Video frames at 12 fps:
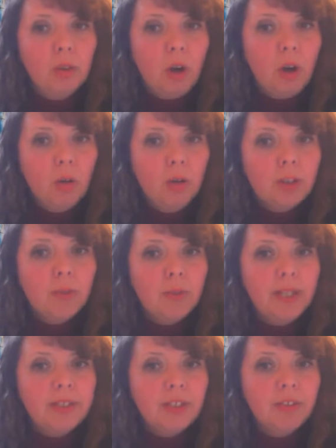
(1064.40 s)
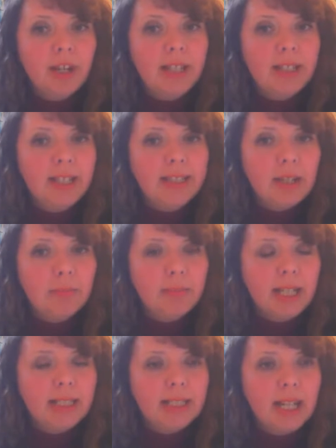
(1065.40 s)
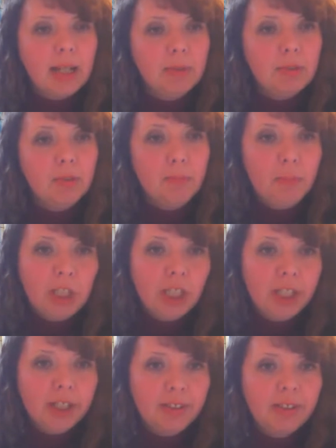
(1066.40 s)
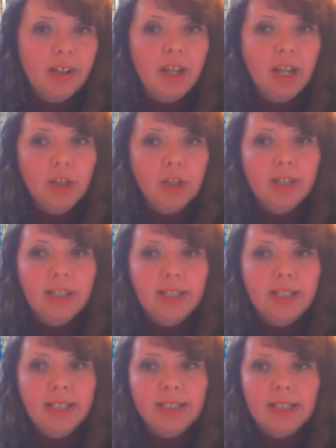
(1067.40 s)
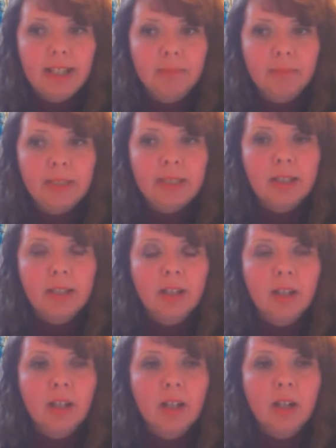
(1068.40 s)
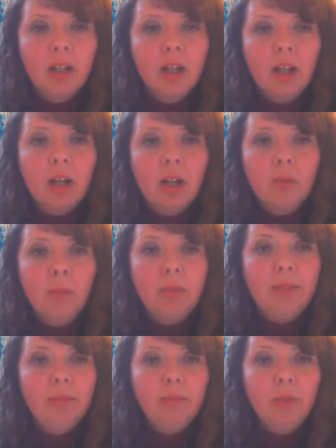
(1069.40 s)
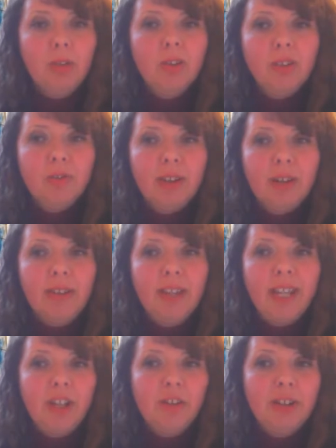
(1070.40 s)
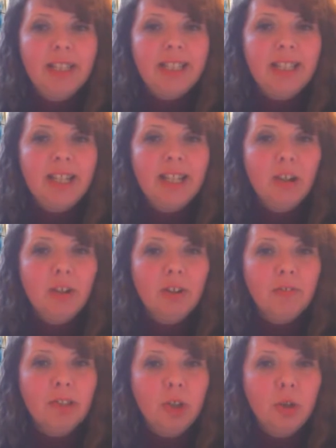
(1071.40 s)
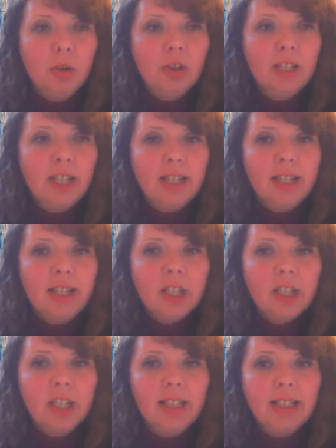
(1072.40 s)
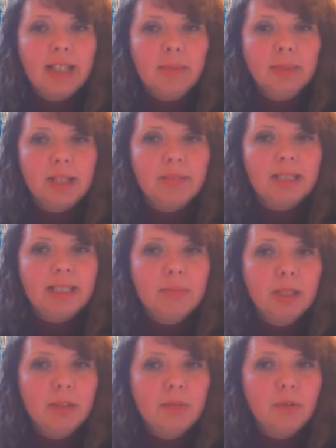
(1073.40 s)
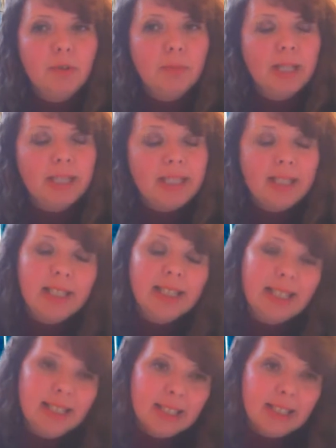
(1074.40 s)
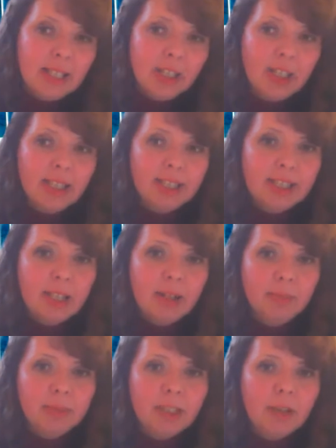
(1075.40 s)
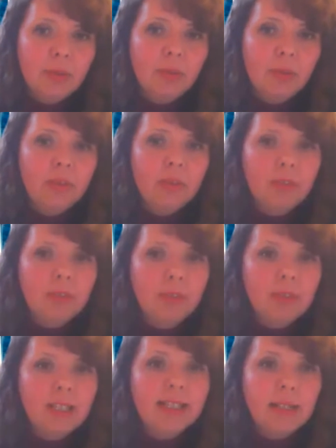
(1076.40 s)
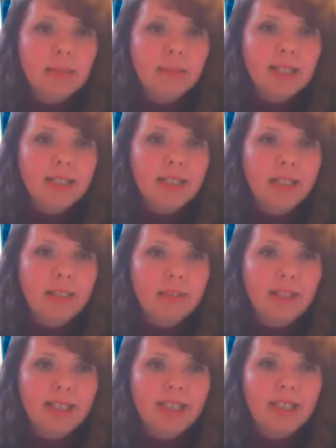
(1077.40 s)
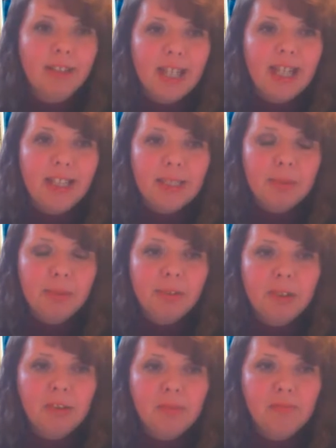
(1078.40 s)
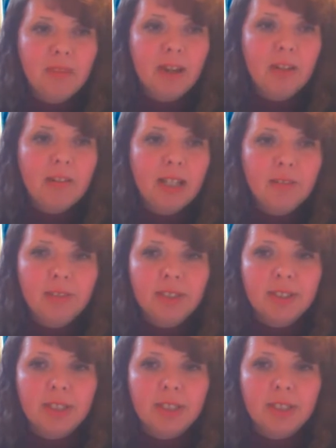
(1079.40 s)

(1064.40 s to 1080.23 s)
also integrate exam task types from Michigan and Trinity exams. We also find that increasingly a lot of local and national exams have similar formats to these international exams. So the exam tasks that you find here are likely to be very, very relevant to